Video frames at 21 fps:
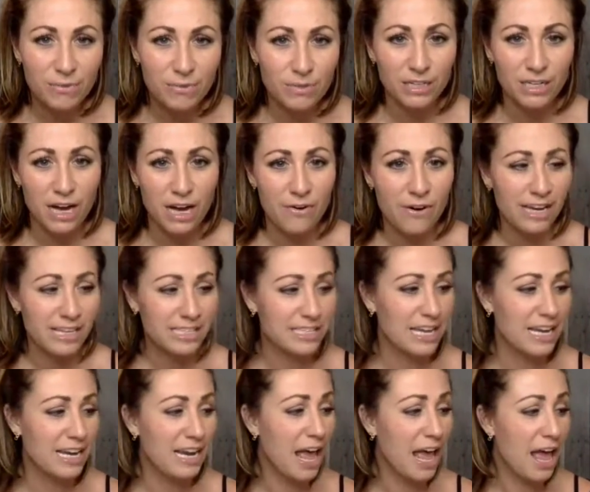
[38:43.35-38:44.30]
Well, no. I
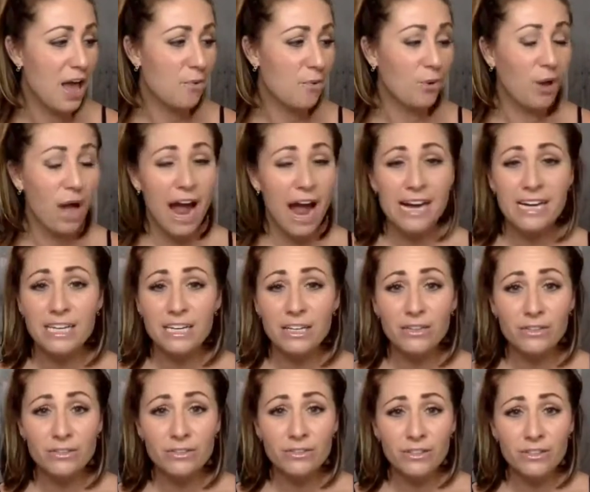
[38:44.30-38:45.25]
said, well, I
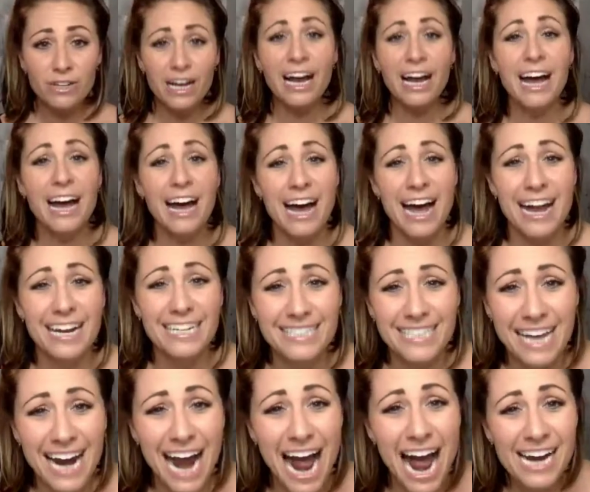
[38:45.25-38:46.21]
do. I
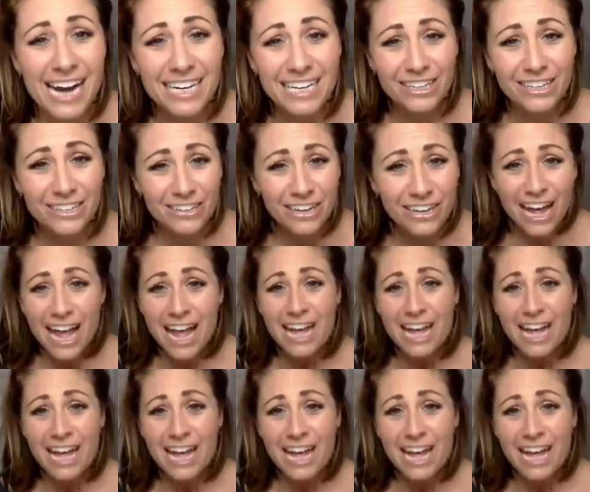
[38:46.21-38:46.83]
said, I do.